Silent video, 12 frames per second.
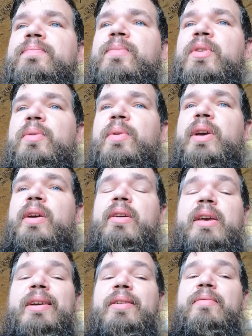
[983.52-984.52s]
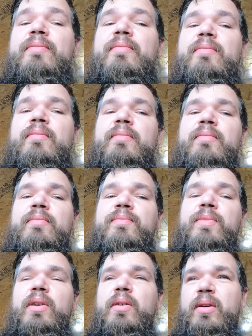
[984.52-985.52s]
So yeah, again,
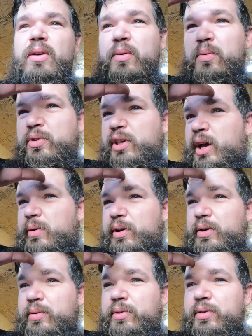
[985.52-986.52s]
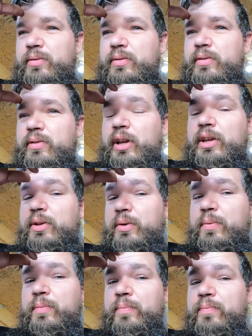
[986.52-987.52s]
we'll see how it goes. Stay
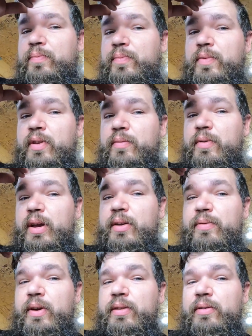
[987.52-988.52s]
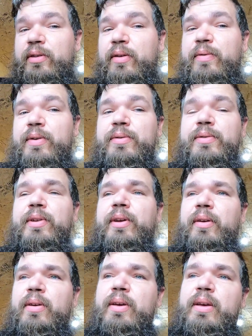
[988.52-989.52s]
tuned. If you guys find this stuff interesting,
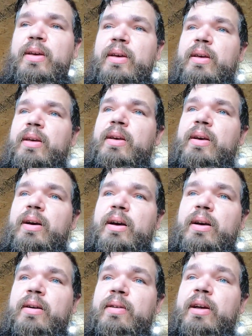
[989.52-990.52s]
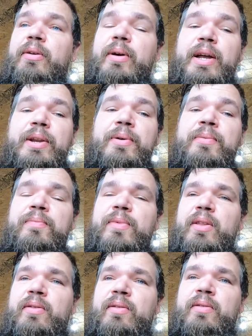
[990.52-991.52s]
I know I do.
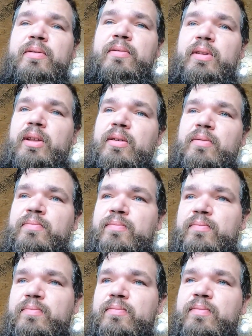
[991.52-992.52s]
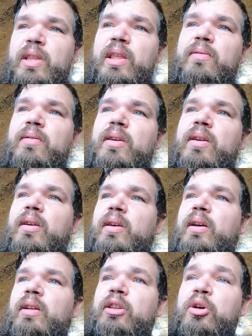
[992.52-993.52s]
It's, you know,
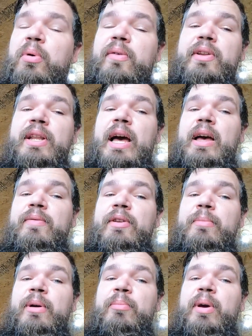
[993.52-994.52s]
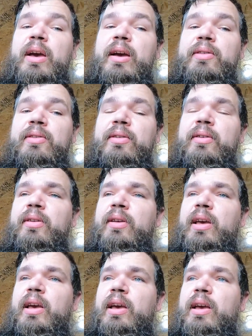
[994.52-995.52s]
a little bit of a dive into my past,
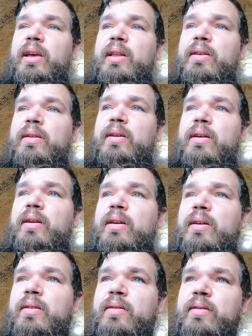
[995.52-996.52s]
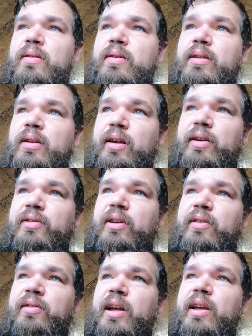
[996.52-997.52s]
and like I
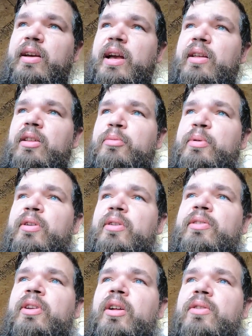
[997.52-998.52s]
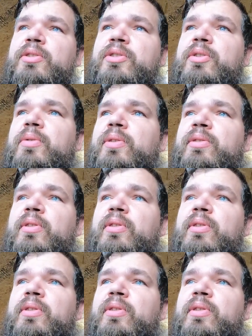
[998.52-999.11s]
said, it's got a little bit of nostalgia to it.